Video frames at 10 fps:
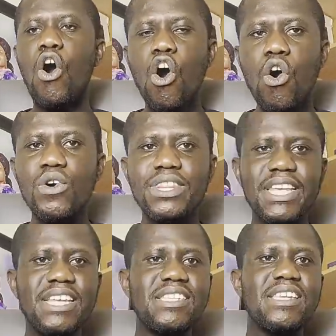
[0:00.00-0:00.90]
All
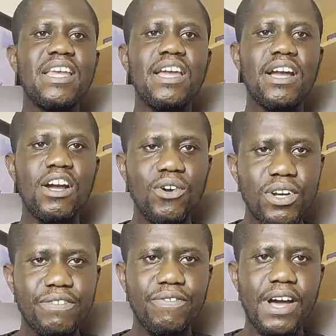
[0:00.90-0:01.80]
these
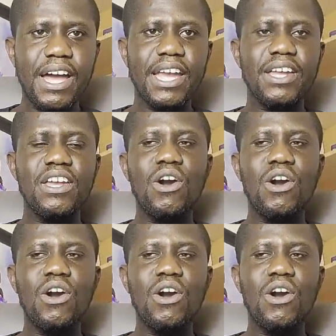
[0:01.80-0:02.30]
qualify